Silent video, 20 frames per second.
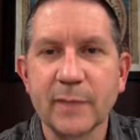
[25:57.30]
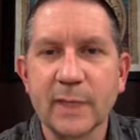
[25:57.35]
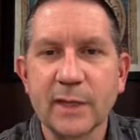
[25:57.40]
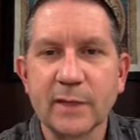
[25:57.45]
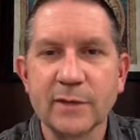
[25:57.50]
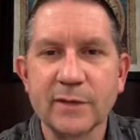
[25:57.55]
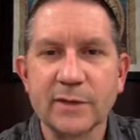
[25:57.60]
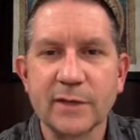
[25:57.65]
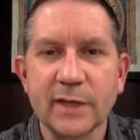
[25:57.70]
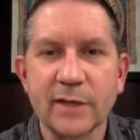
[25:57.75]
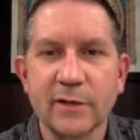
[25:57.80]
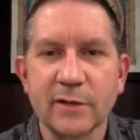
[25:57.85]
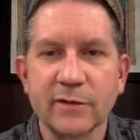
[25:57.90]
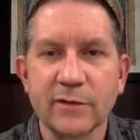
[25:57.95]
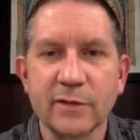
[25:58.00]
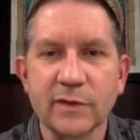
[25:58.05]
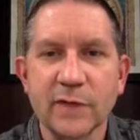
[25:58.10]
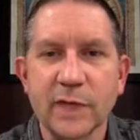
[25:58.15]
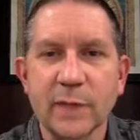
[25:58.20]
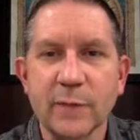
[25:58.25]
set of
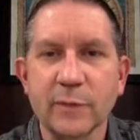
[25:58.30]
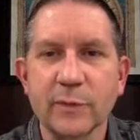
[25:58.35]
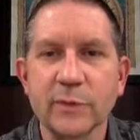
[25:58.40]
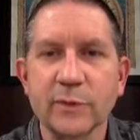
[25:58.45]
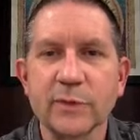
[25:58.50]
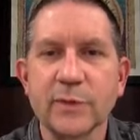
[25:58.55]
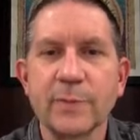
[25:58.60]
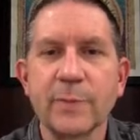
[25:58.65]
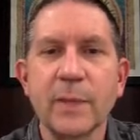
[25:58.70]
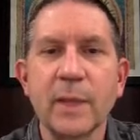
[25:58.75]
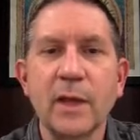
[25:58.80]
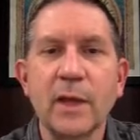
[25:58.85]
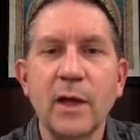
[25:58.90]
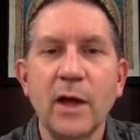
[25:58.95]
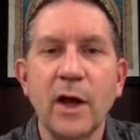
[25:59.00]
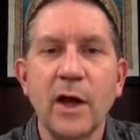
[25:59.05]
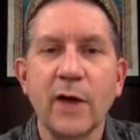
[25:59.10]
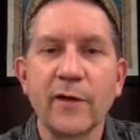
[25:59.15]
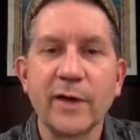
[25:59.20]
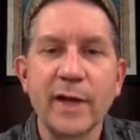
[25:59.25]
examples.
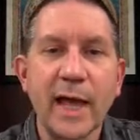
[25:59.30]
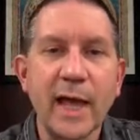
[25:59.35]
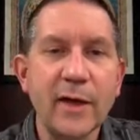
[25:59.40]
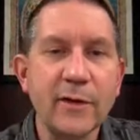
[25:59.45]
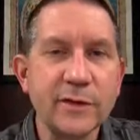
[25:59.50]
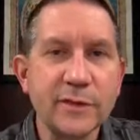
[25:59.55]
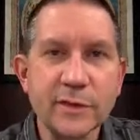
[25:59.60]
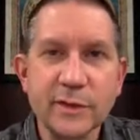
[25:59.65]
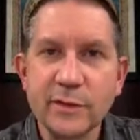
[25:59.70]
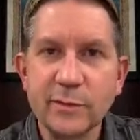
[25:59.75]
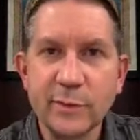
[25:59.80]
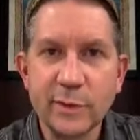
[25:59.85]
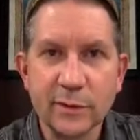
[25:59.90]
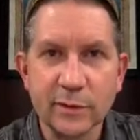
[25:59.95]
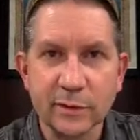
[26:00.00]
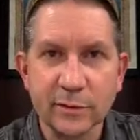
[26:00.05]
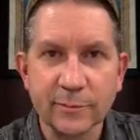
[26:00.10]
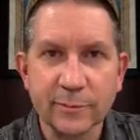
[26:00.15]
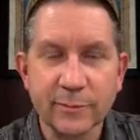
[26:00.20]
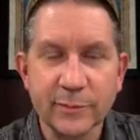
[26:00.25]
Our noun is in the
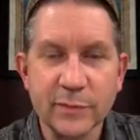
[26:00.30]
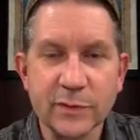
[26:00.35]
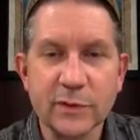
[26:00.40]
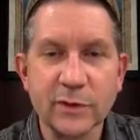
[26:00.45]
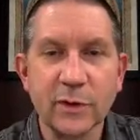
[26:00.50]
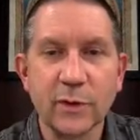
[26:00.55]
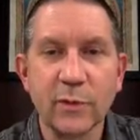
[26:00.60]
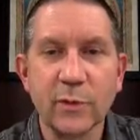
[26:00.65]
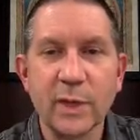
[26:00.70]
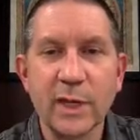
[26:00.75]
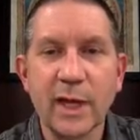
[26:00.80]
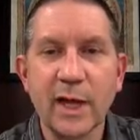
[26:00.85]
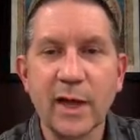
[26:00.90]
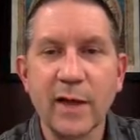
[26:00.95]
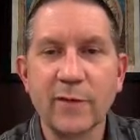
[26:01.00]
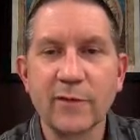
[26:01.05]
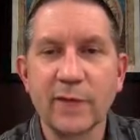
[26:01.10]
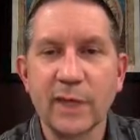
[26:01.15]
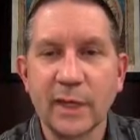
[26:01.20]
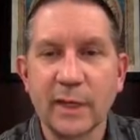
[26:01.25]
middle. So we
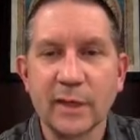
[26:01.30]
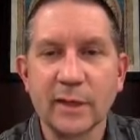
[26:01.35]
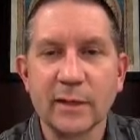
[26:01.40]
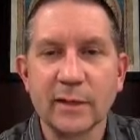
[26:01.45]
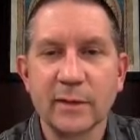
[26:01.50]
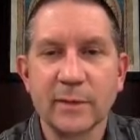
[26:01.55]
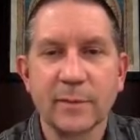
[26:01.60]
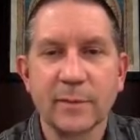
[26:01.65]
have an